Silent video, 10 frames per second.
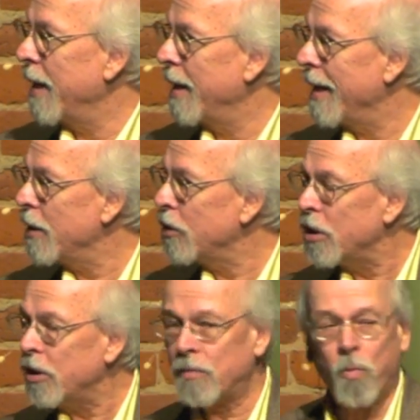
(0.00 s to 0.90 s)
It is
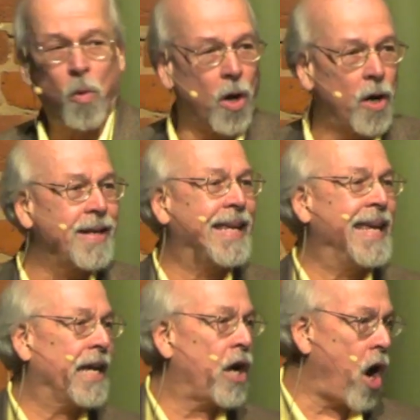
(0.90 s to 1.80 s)
the word
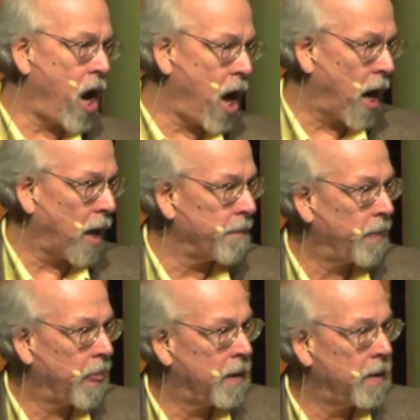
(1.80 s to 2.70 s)
kikar,
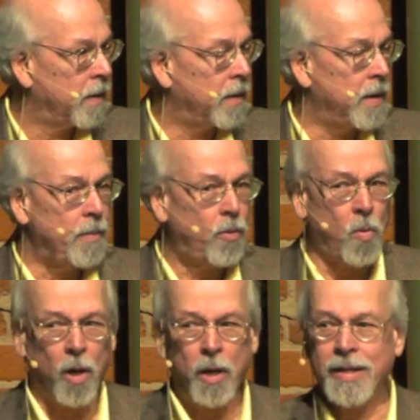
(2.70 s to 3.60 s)
the Hebrew
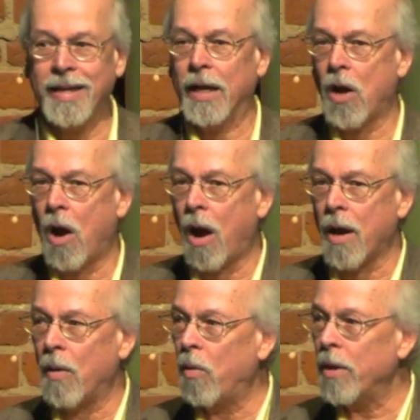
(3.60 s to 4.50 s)
word kikar.
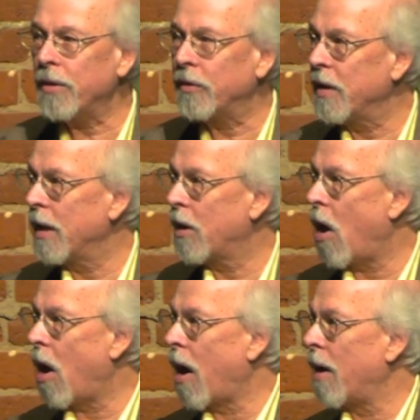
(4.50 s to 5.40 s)
Now, what does
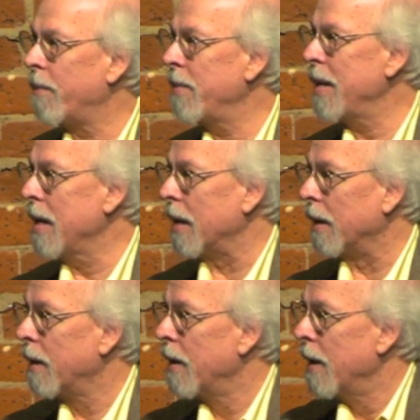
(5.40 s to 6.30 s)
kikar
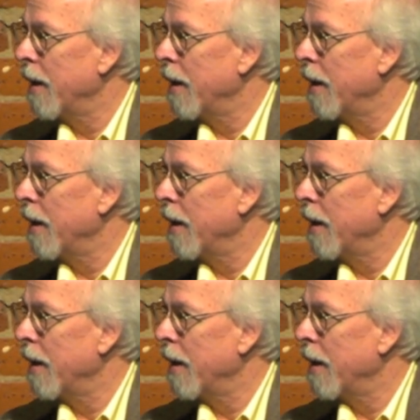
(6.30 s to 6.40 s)
mean?